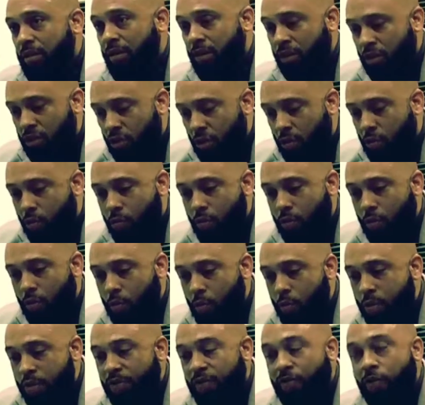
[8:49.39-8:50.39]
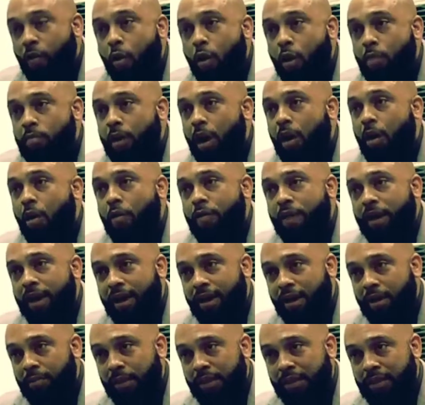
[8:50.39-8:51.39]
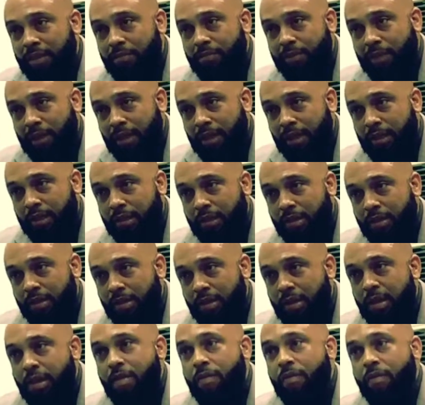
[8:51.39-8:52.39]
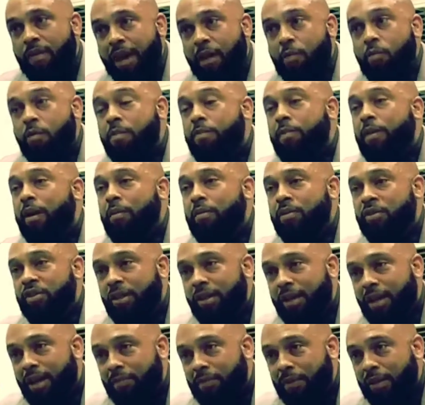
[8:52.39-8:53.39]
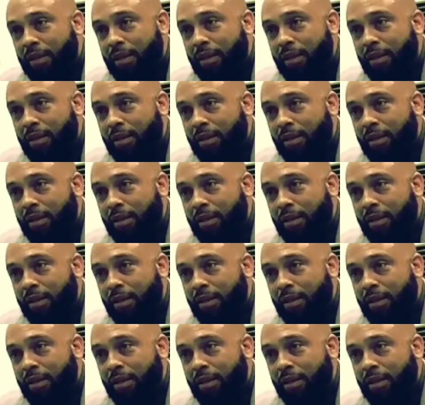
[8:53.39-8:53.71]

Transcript: So we formed all the elements in place. Now we're a publishing company.